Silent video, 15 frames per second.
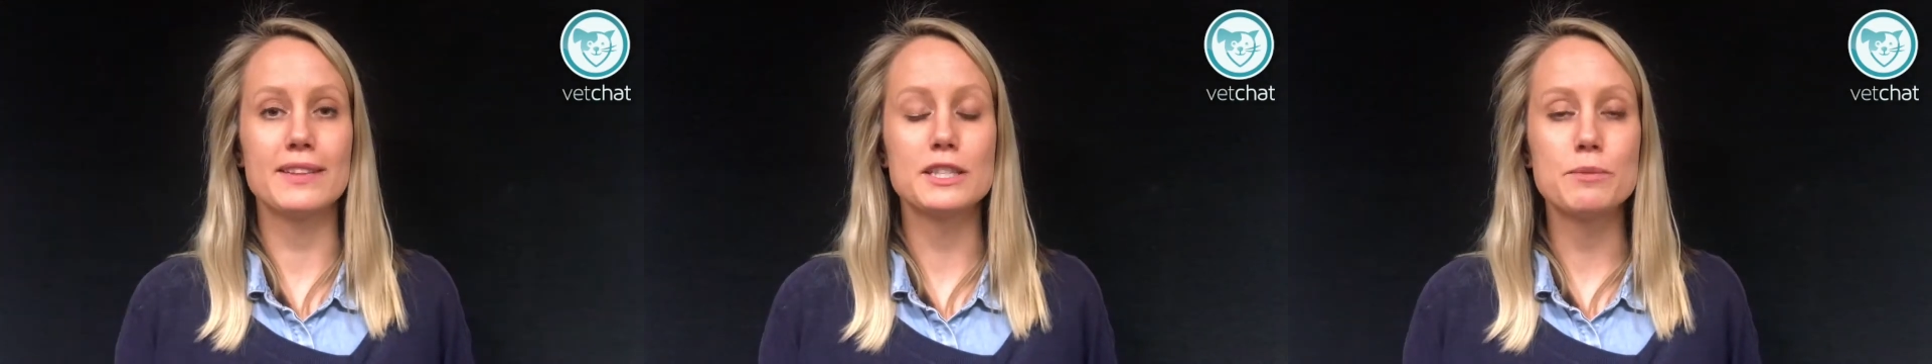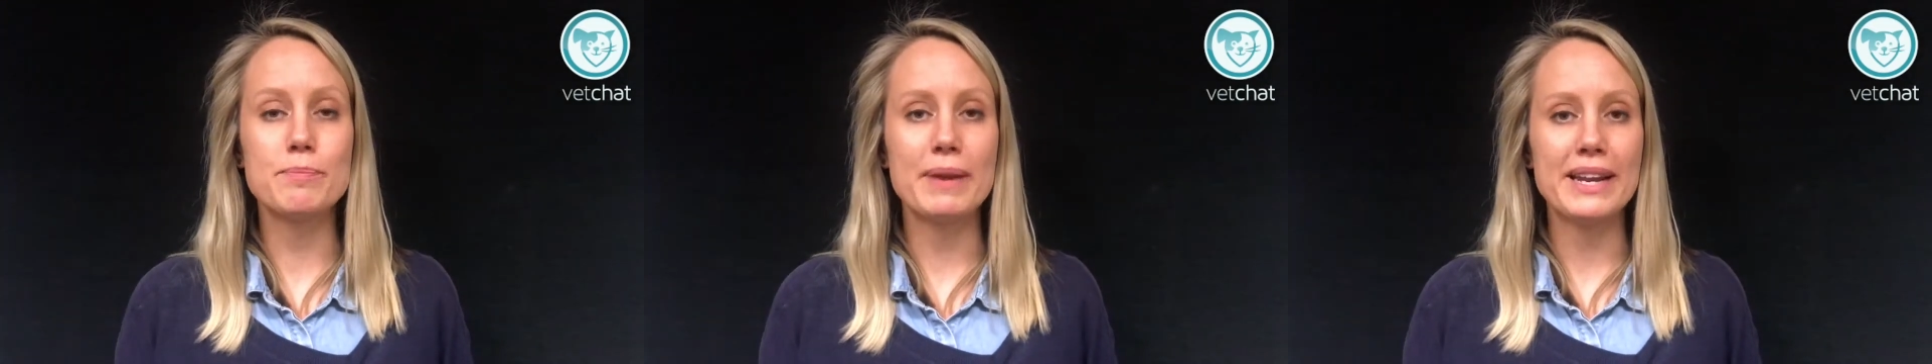
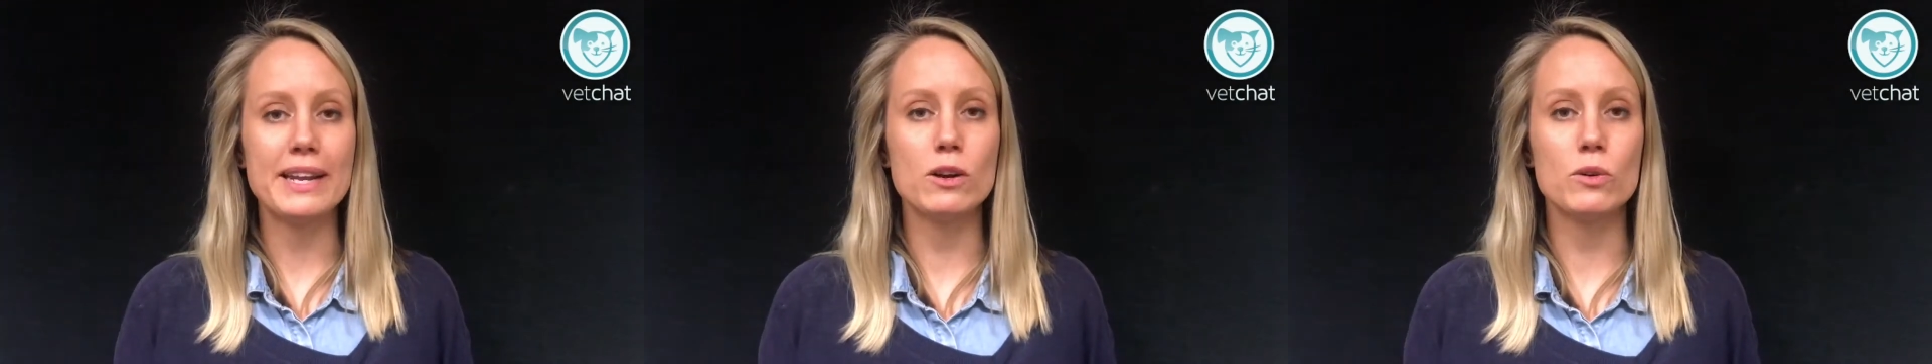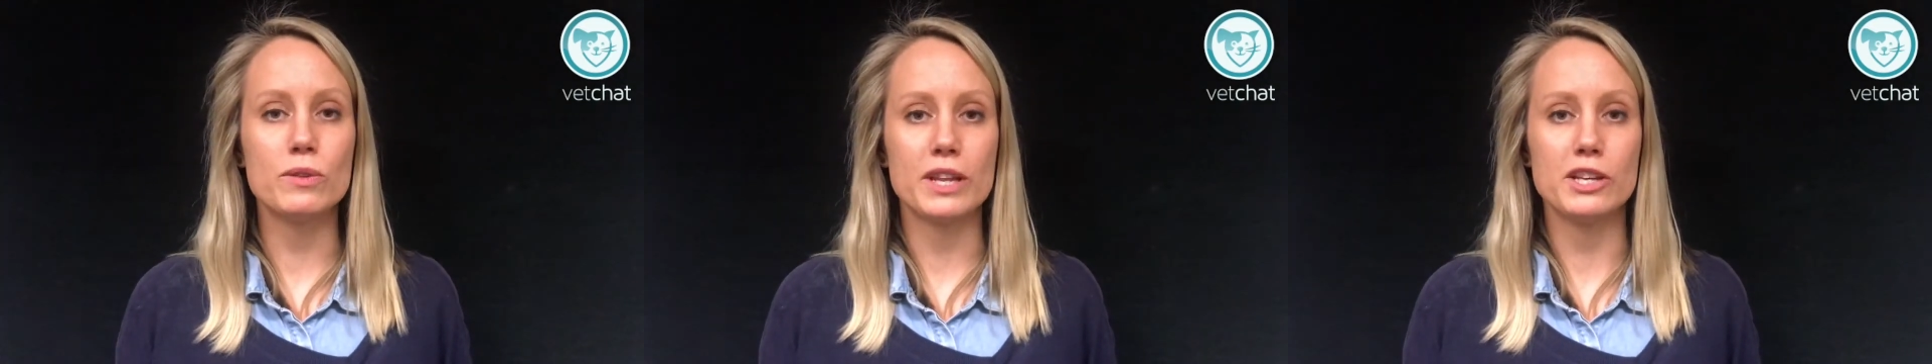that's
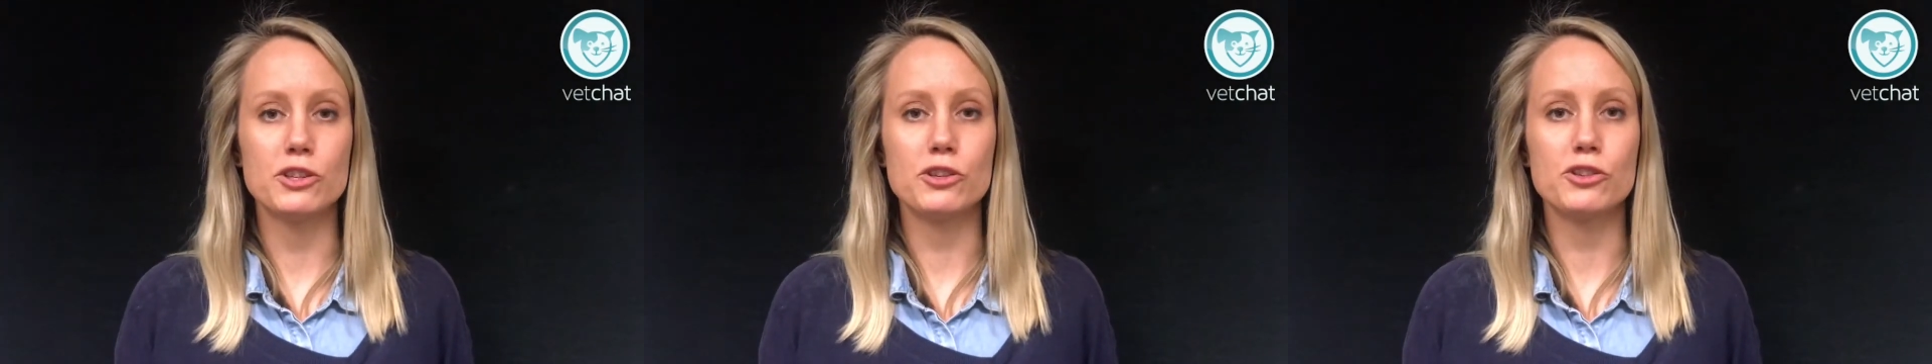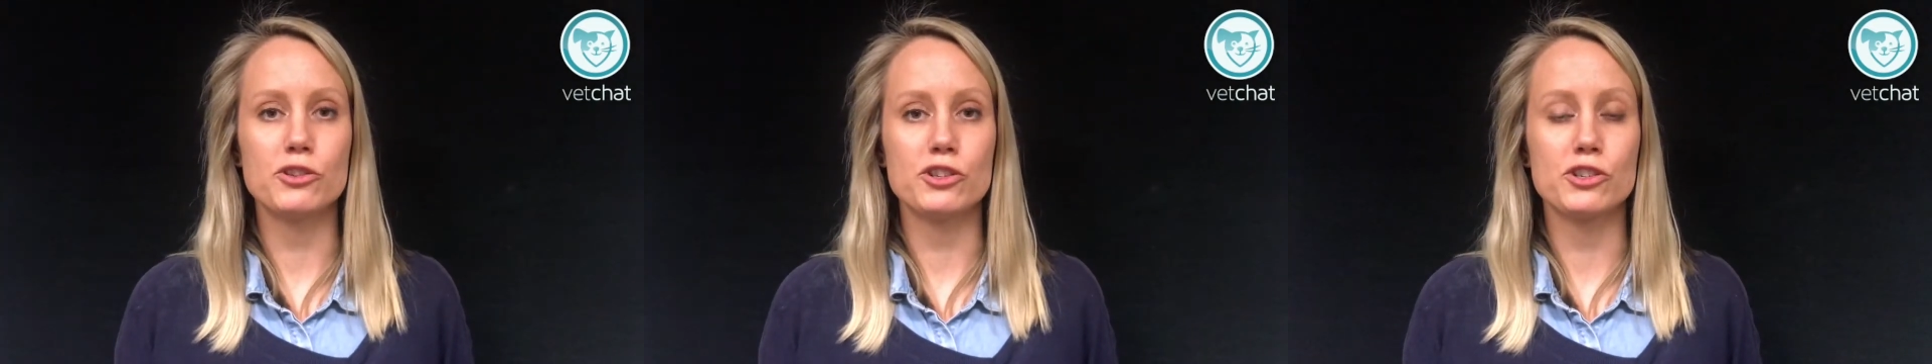meeting all their
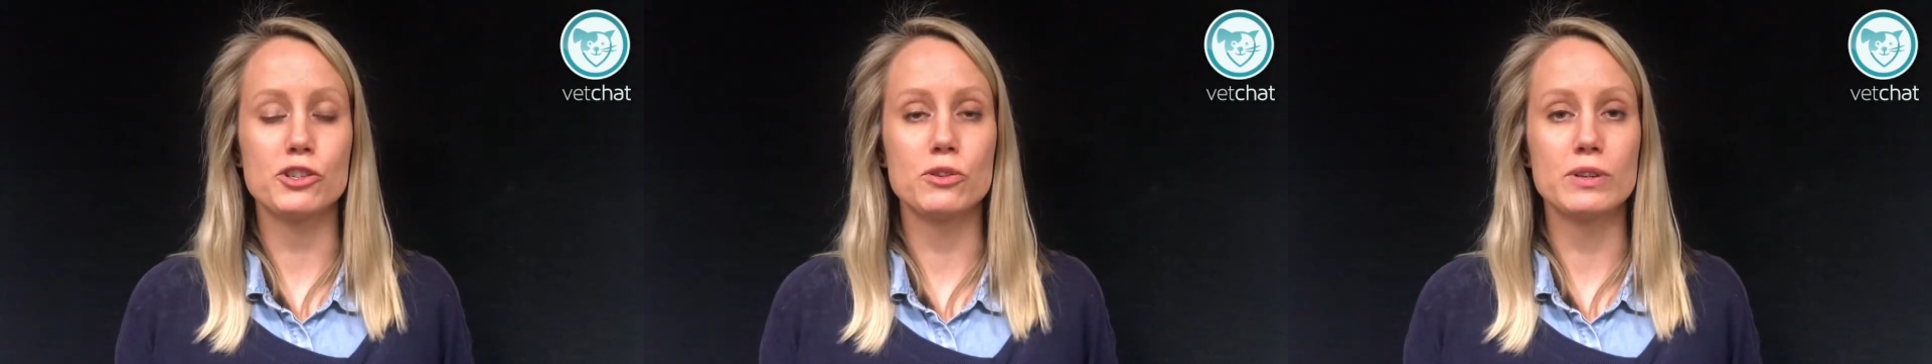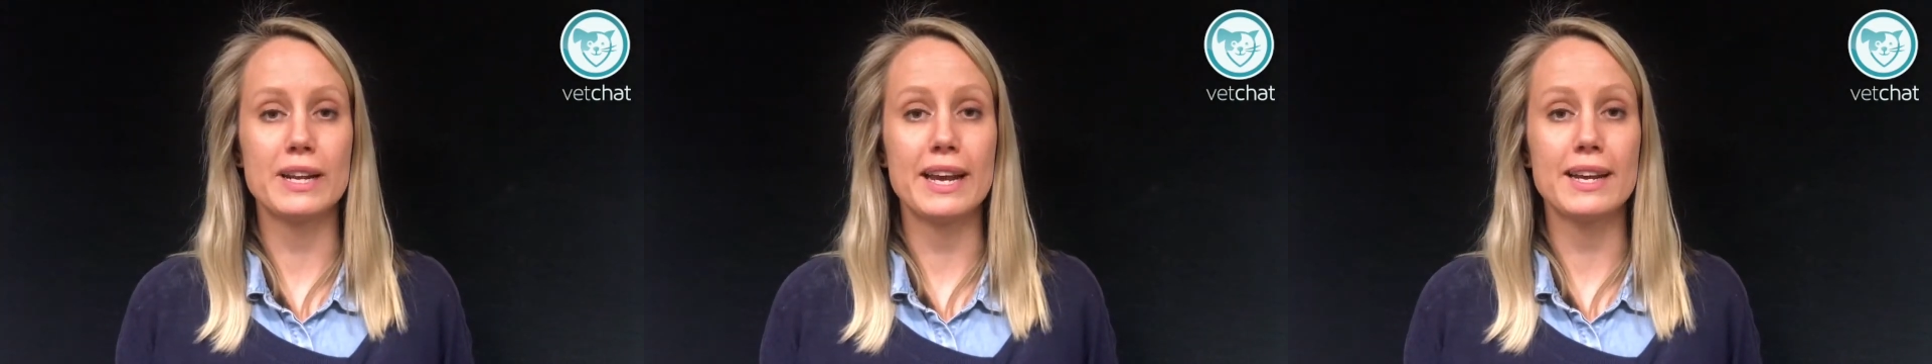
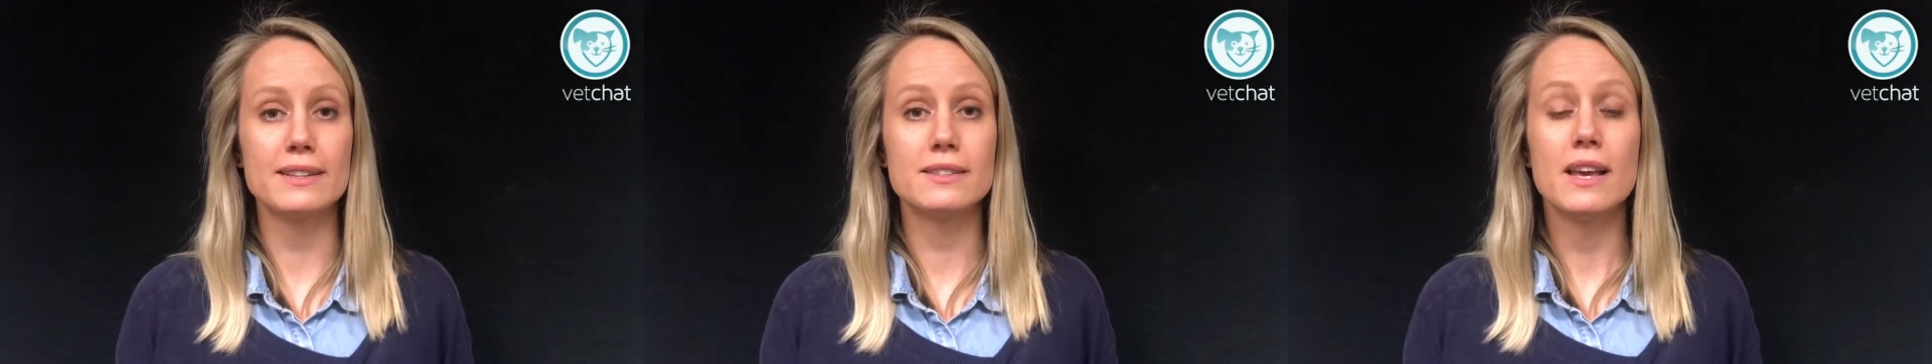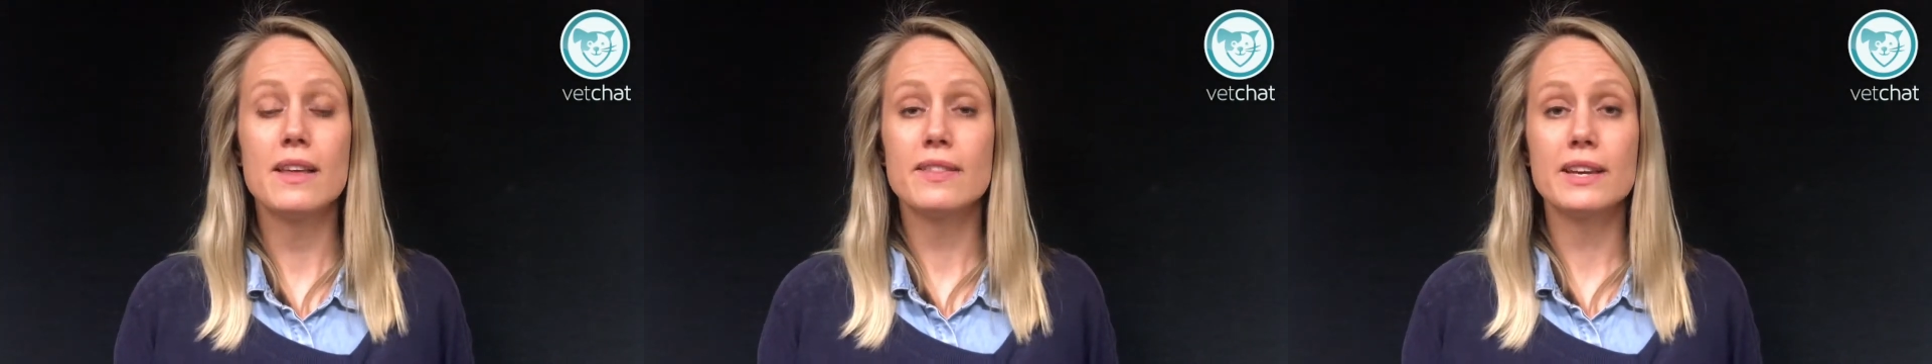nutritional needs.